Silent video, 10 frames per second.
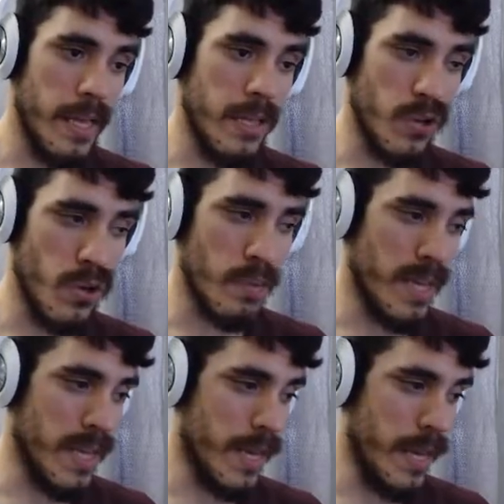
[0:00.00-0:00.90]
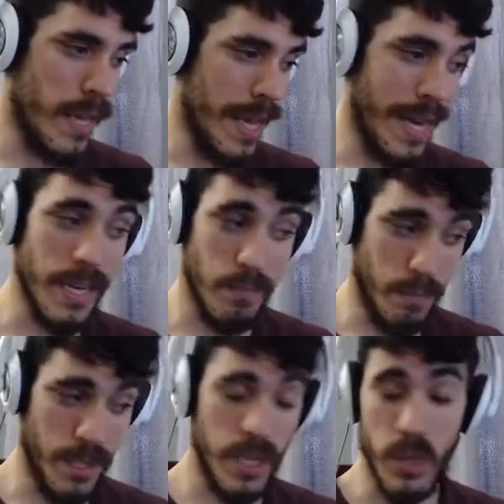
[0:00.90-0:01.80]
Took me, and I
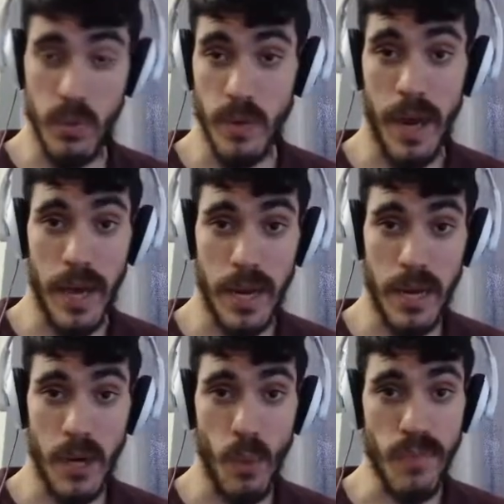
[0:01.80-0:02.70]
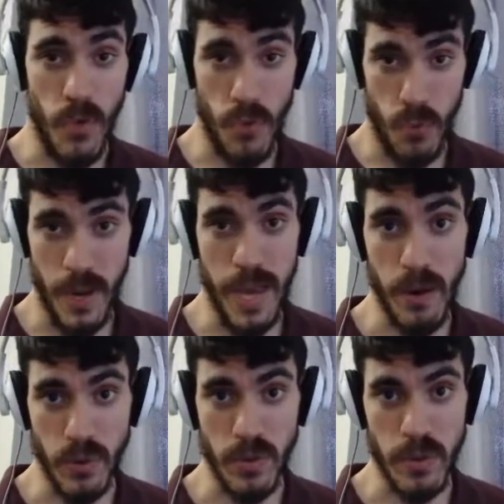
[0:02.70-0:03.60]
kid you not, over 3
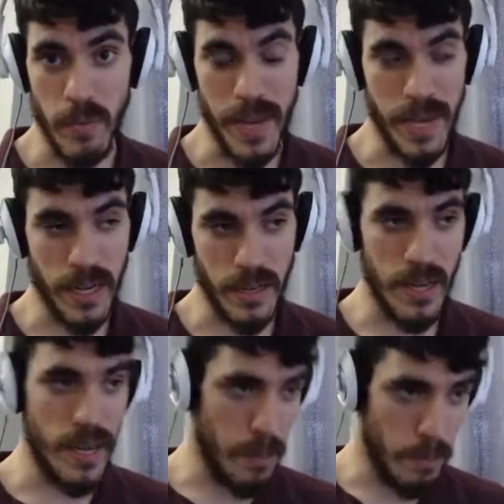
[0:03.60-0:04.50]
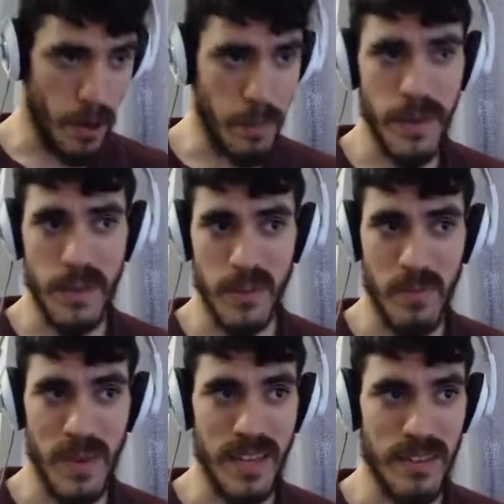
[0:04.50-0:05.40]
hours to make. In part because of
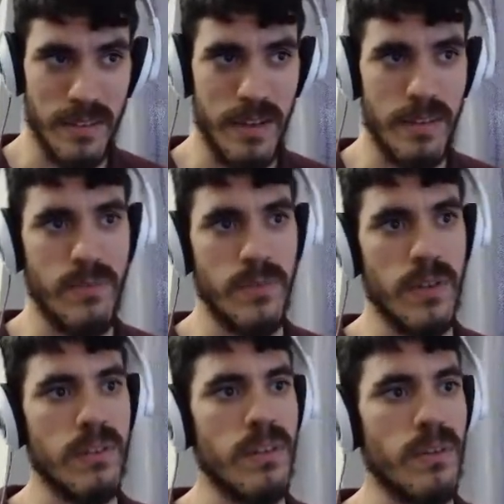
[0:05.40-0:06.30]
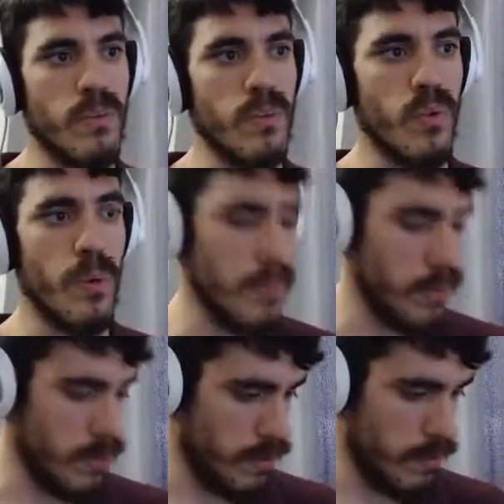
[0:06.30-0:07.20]
my indecisiveness and...
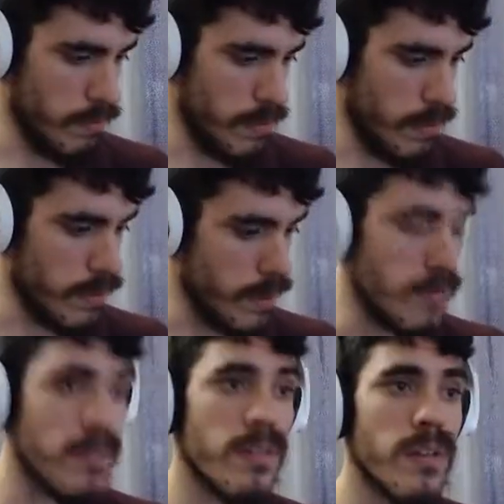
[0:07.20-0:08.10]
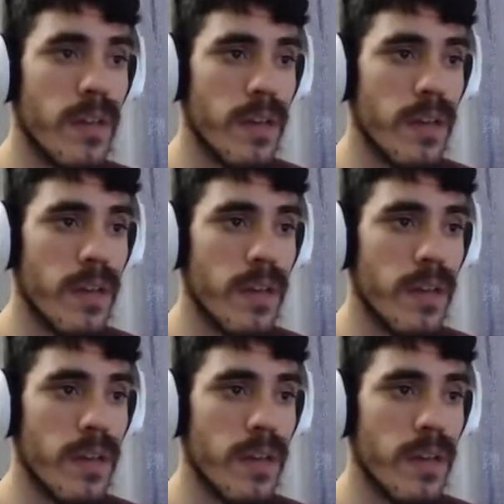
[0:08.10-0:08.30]
Whoops, missed this.